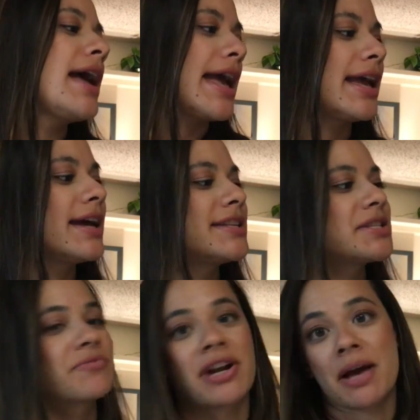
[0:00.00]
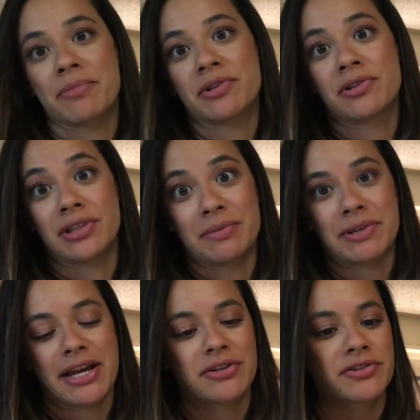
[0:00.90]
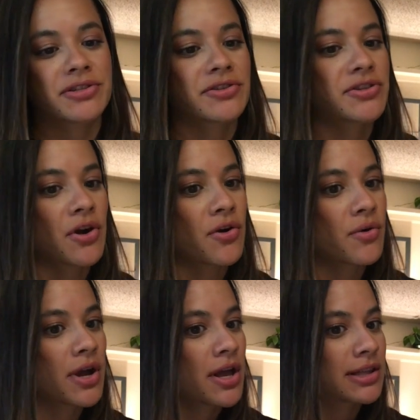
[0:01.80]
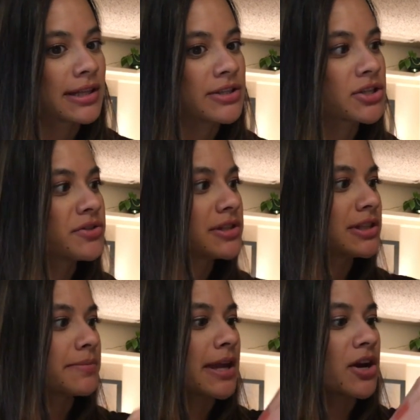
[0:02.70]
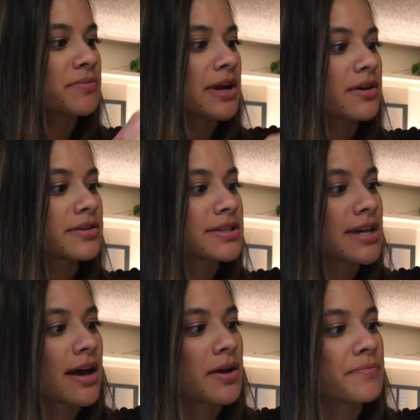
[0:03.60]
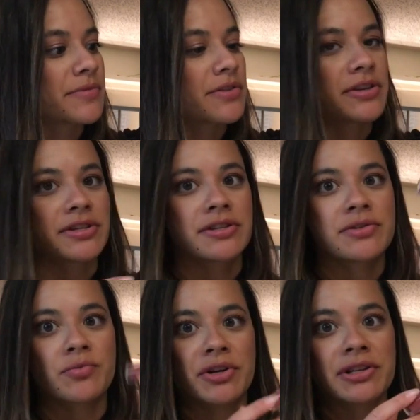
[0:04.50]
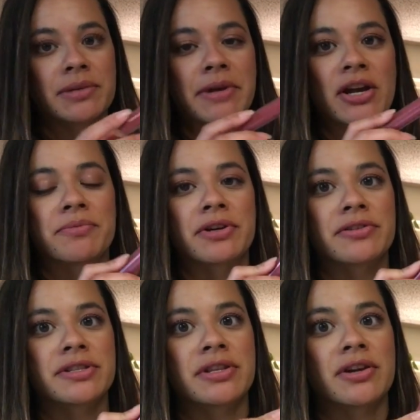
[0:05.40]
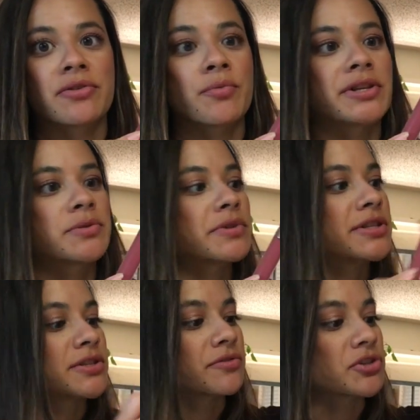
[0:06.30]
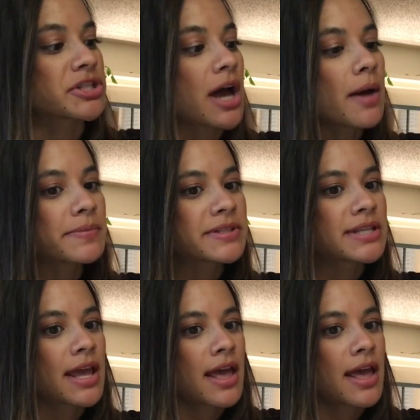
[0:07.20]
and some red apple lip liners. So let's go to the lip caramels. This is one of the lip caramels. They're the ones with the silver tops.